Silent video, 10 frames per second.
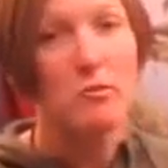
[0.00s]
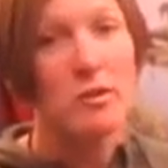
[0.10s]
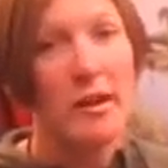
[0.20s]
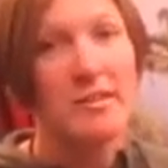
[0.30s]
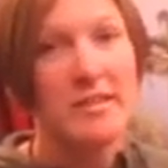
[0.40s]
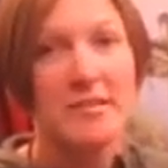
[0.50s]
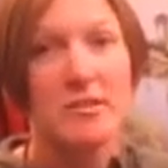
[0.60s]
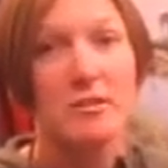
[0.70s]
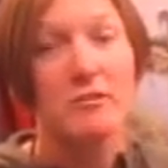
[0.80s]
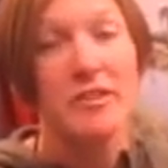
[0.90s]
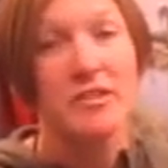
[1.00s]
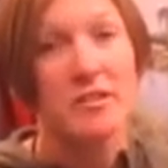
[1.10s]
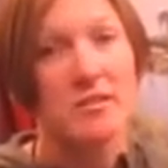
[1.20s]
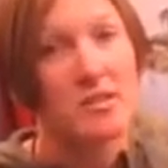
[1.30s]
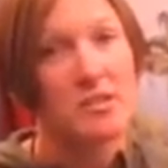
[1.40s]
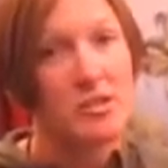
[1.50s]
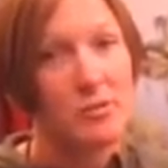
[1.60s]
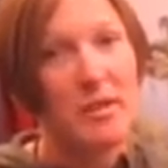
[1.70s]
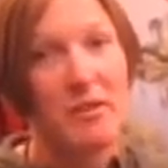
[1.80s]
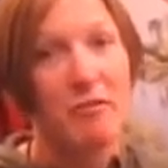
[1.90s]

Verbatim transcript: great technical features such as UPF